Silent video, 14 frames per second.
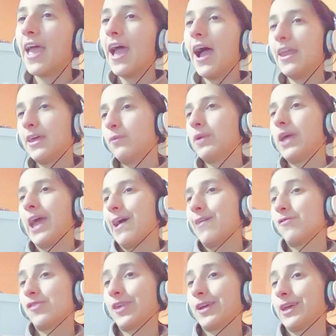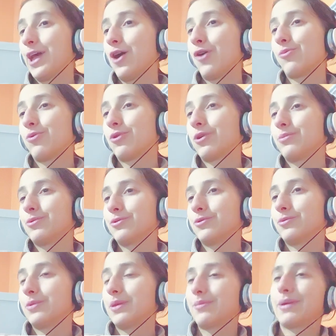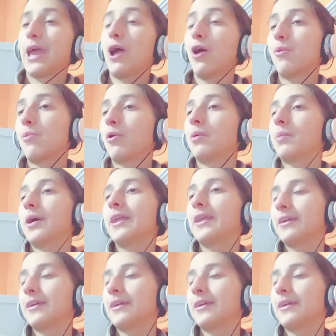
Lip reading: And then we have the cowboy bunny.